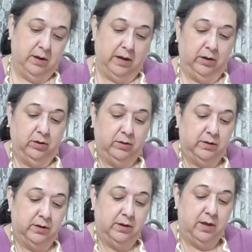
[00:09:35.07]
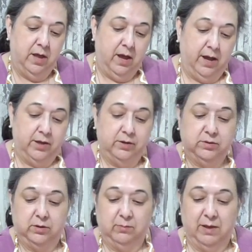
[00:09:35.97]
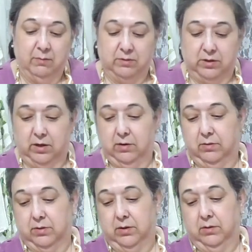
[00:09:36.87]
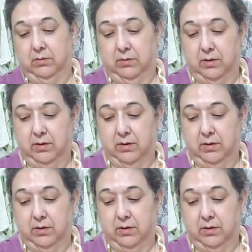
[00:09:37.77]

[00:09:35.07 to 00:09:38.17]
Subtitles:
I used to, but that was years ago.